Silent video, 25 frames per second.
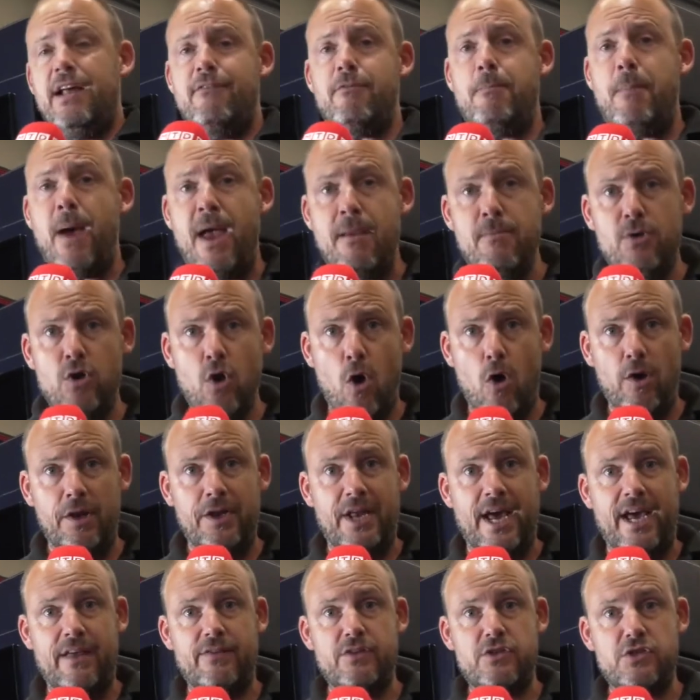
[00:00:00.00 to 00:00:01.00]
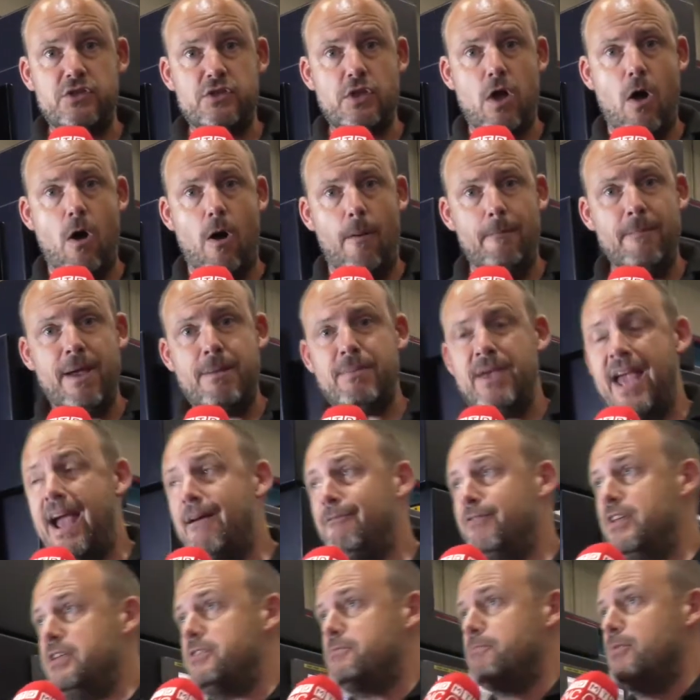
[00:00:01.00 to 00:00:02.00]
have a payment holiday at the start, maybe
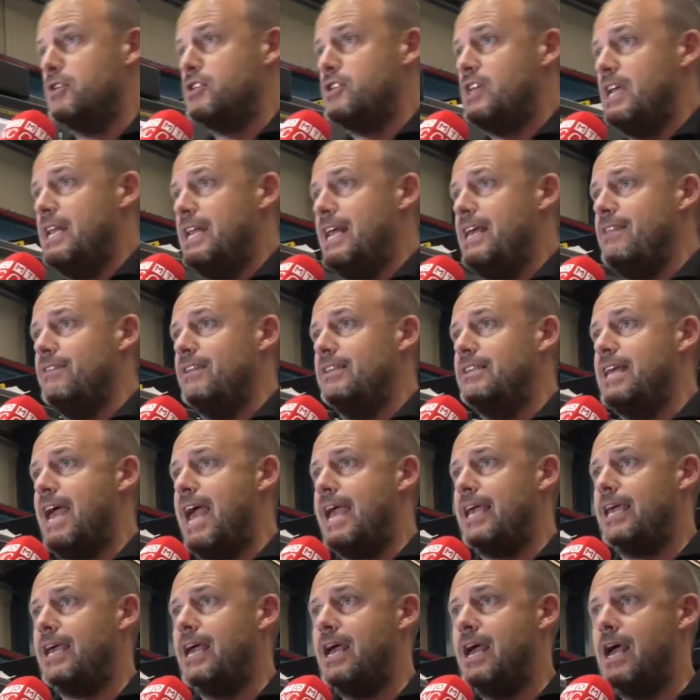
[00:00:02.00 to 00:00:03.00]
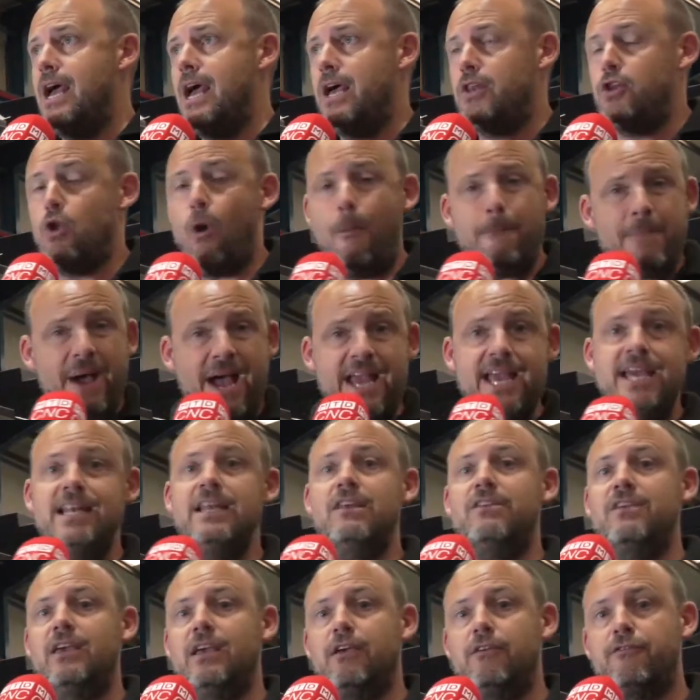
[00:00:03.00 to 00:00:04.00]
have this machine hit the deck, not pay
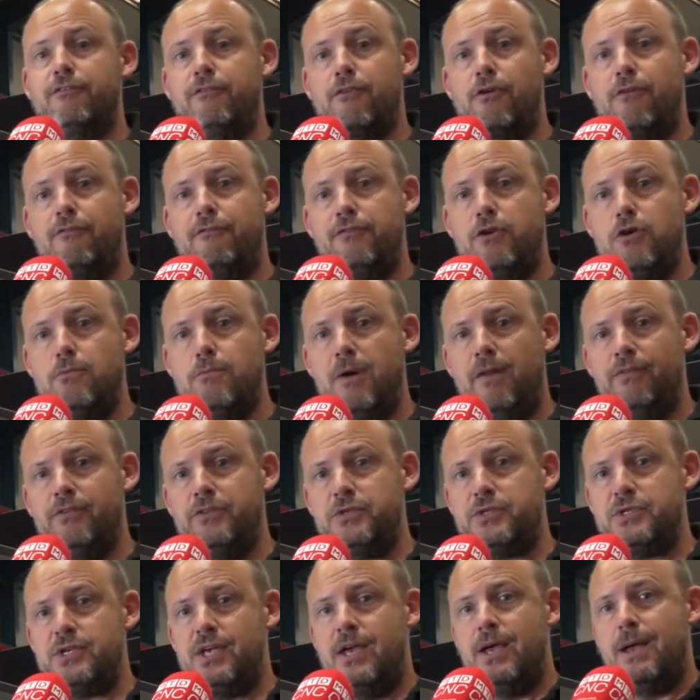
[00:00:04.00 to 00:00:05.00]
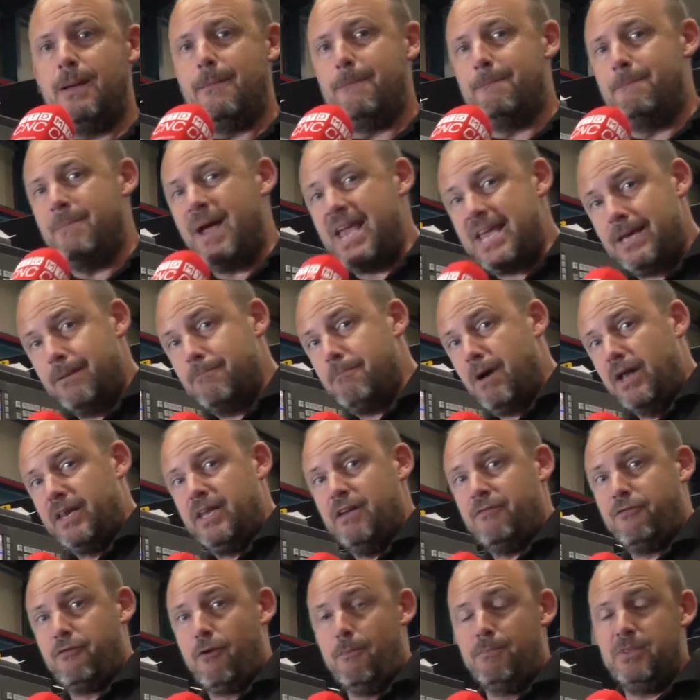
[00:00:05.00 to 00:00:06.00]
anything for a few months, make
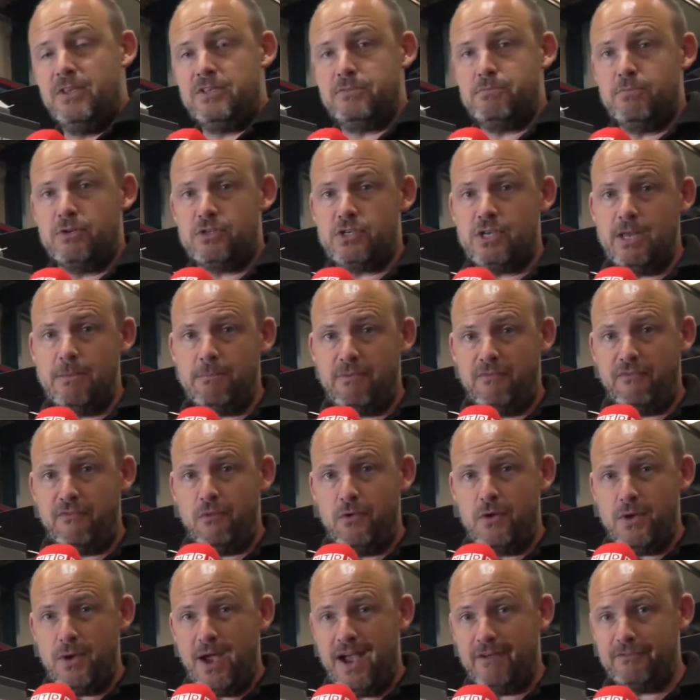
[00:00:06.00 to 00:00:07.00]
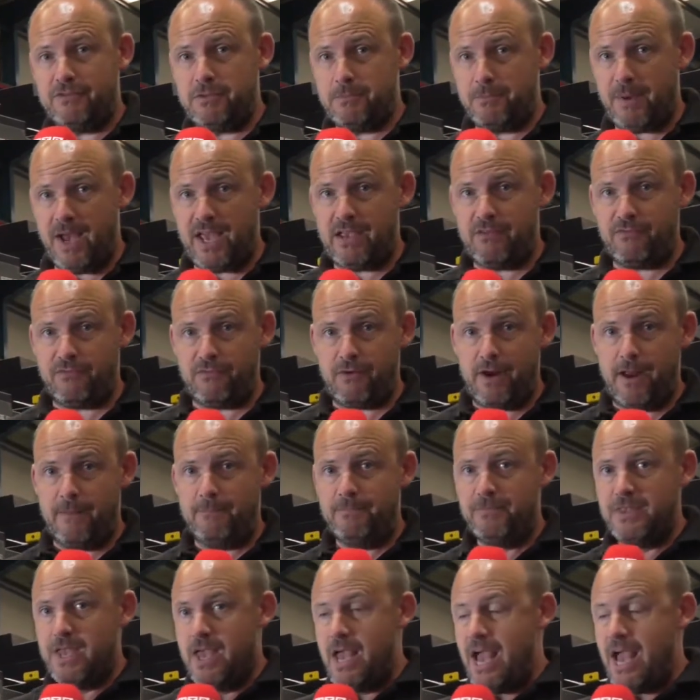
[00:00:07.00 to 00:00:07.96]
money from this machine before you have to pay for it.